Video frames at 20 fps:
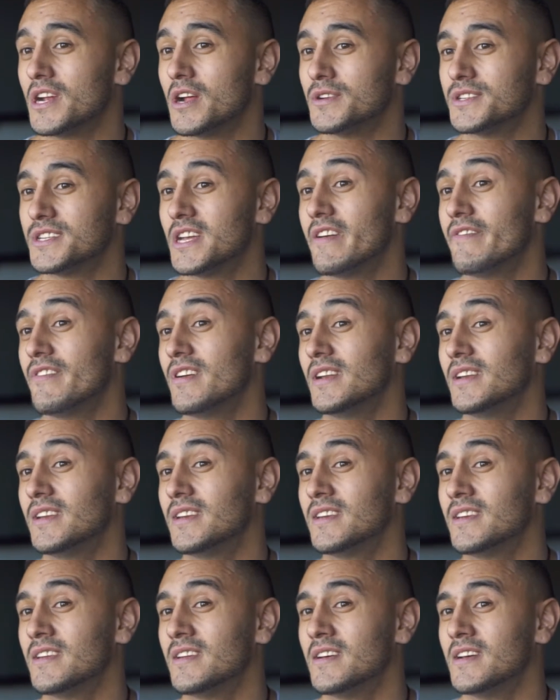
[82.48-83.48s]
that I was having
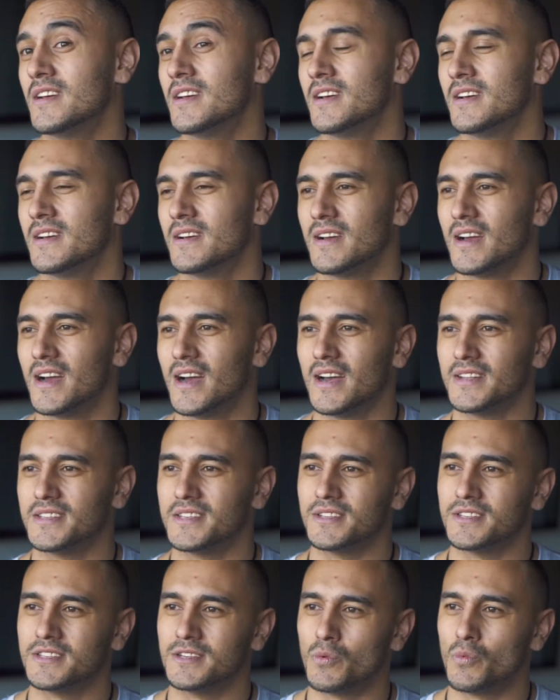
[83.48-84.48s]

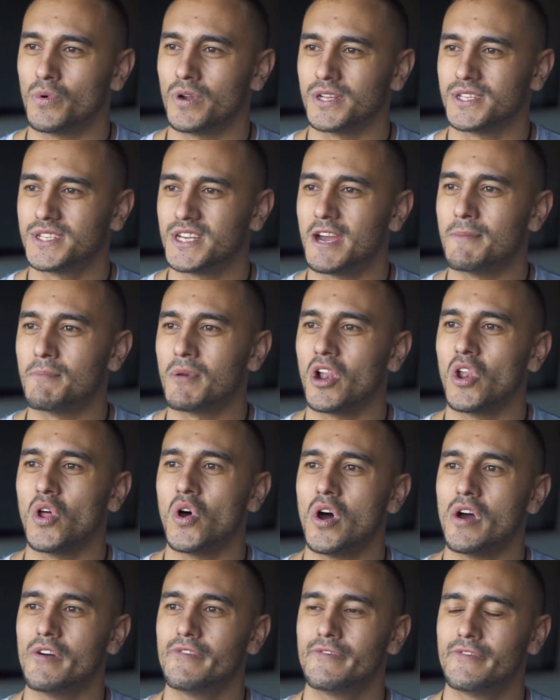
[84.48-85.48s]
to want to take my
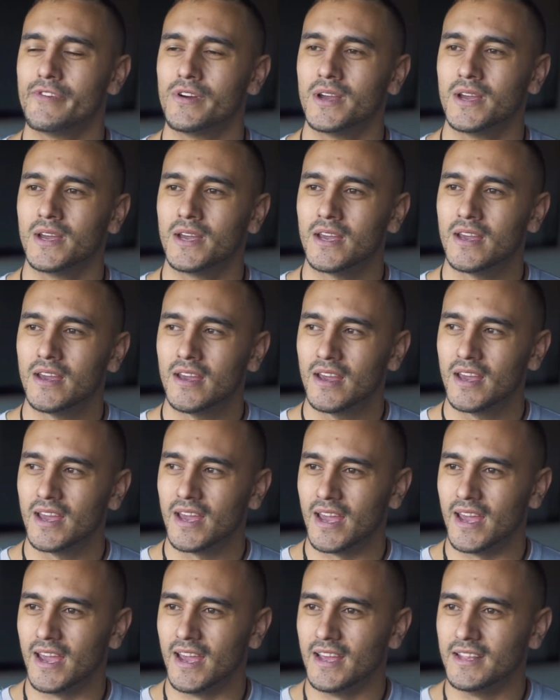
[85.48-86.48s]
life.
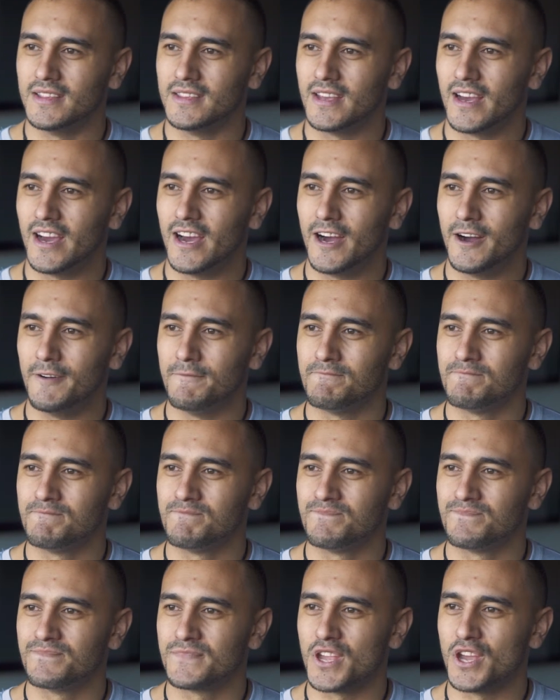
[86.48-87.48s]
And
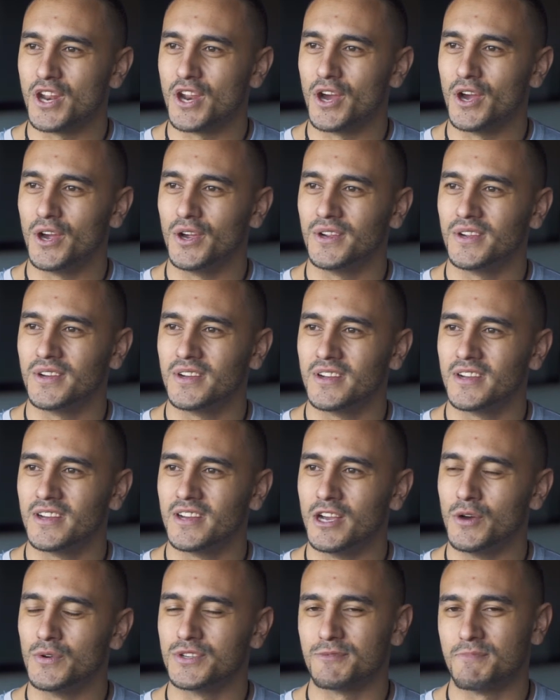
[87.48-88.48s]
you know,
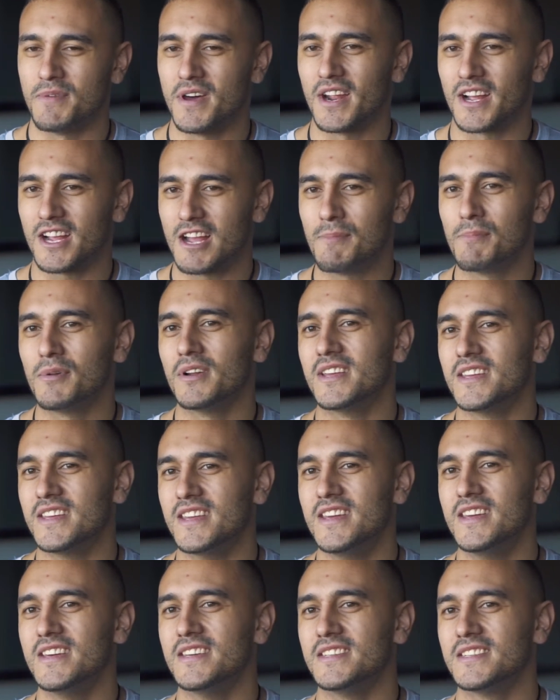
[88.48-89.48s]
it was about a couple of
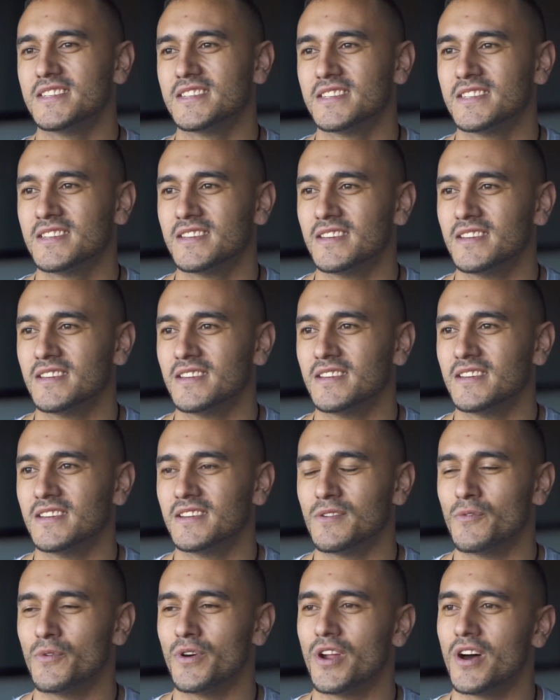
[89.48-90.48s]
years
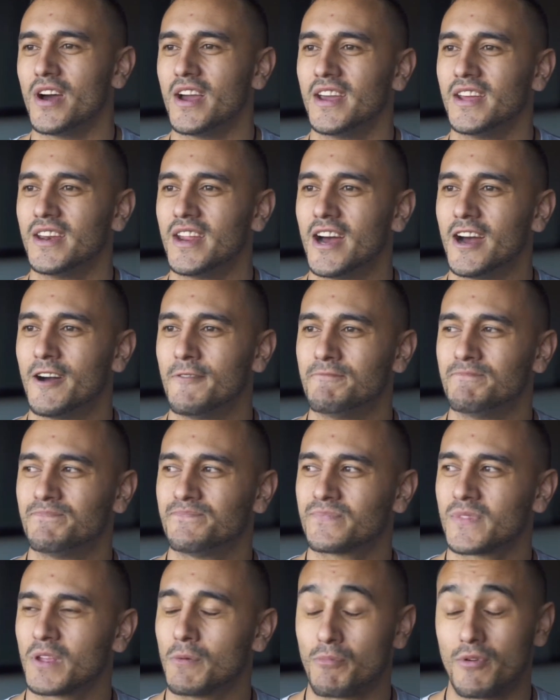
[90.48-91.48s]
when I had
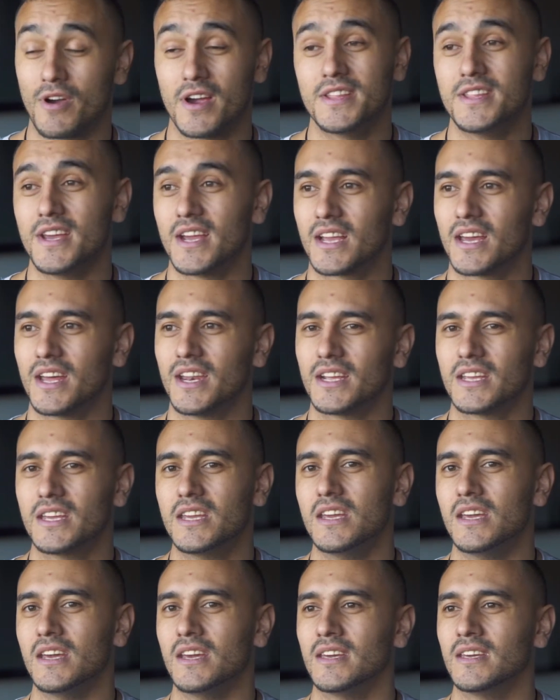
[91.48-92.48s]
prayed that
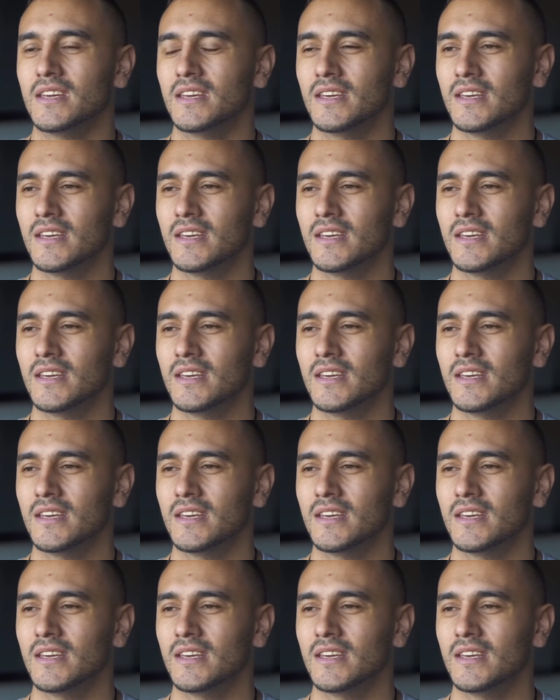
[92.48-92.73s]
karakia.